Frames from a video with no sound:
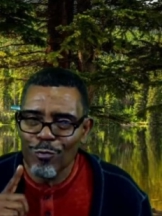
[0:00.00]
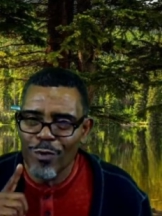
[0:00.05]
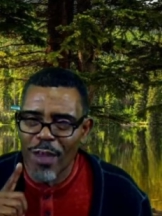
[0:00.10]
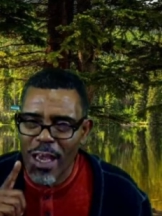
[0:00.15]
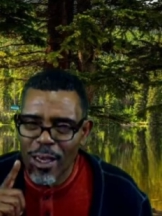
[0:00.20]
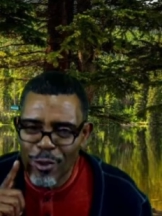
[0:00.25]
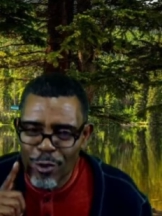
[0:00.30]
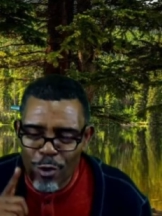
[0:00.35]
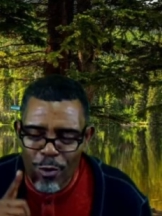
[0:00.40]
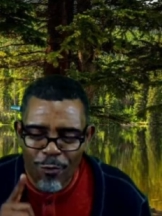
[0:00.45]

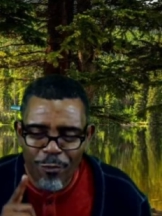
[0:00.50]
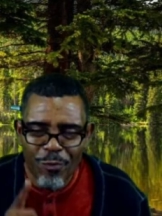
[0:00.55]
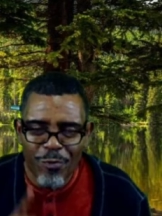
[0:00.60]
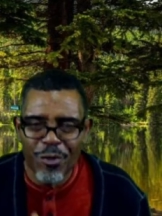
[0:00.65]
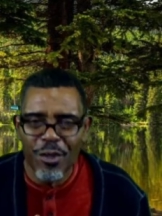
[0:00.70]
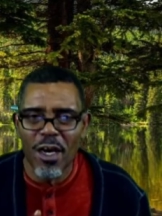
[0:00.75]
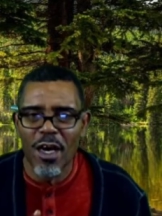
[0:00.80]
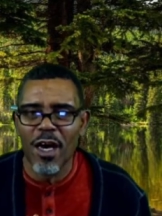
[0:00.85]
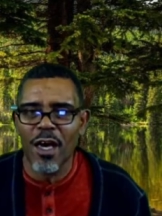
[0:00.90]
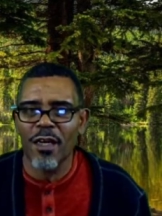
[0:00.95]
that
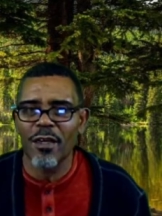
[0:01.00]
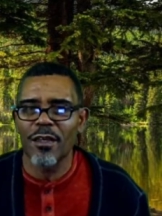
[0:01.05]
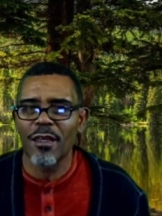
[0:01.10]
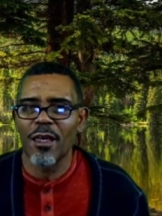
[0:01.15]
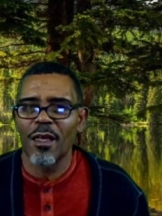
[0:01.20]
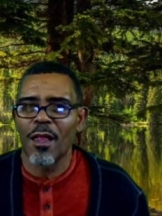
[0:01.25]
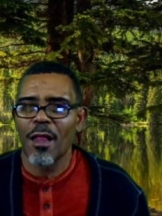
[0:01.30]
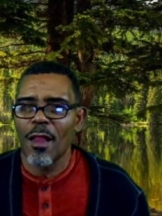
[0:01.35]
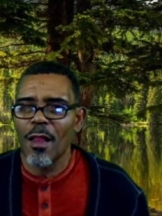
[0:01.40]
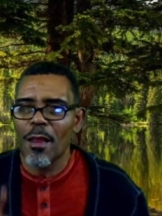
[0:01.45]
you've done
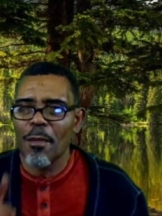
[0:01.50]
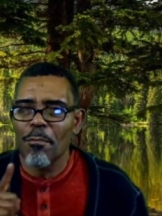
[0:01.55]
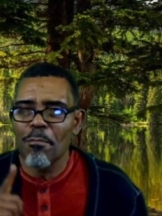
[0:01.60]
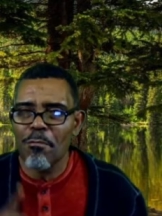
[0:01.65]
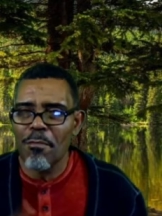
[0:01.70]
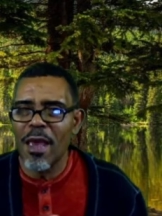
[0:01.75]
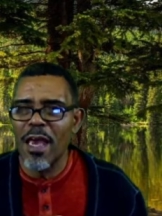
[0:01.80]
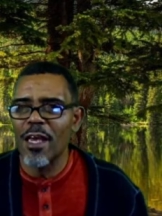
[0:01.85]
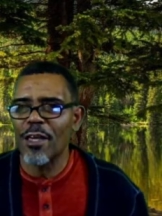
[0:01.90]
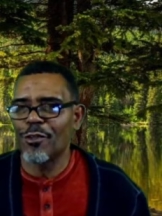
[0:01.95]

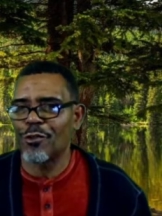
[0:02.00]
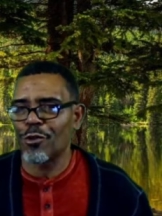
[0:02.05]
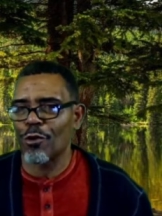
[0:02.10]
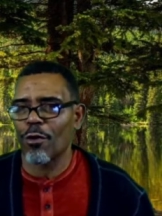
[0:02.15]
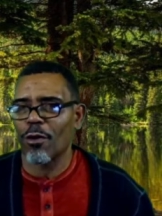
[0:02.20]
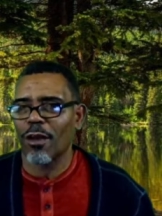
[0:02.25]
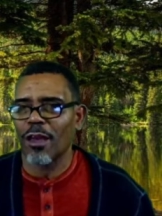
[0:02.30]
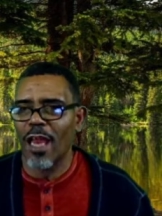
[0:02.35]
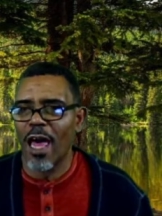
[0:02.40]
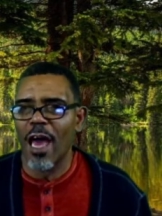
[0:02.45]
made
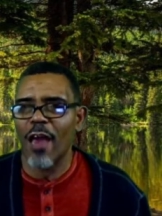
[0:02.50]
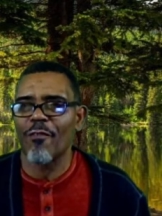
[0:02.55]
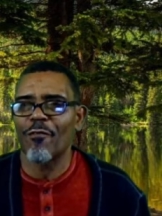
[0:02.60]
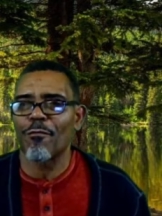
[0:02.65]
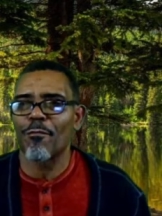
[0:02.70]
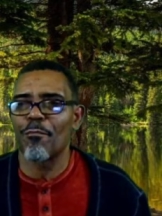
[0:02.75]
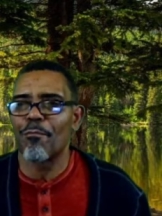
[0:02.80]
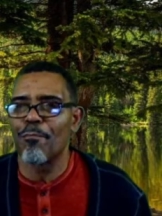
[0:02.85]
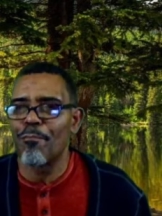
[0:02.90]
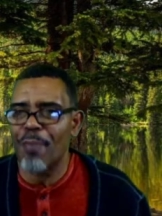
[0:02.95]
your
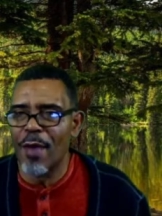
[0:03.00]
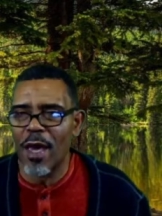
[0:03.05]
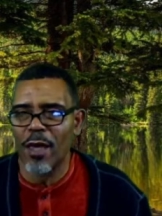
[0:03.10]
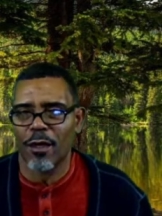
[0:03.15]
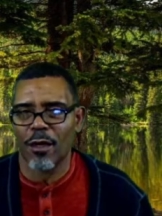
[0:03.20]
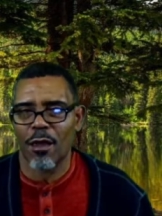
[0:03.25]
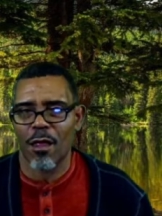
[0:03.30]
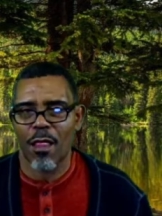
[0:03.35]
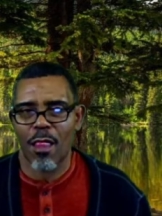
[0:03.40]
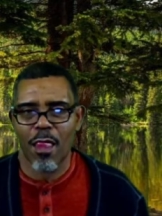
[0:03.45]
life
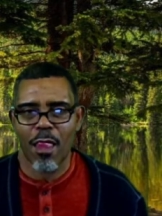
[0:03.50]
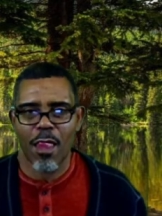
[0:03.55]
better?